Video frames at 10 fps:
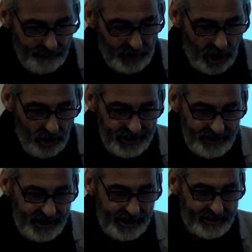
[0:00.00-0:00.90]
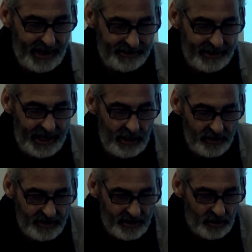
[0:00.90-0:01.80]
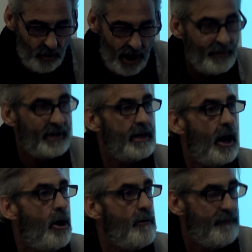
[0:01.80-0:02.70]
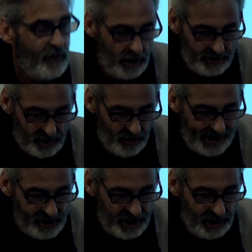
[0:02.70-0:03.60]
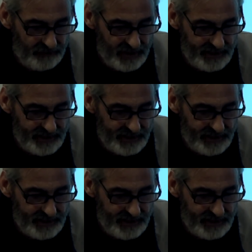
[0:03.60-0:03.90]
but only to the extent that he was describing the overt strategy of the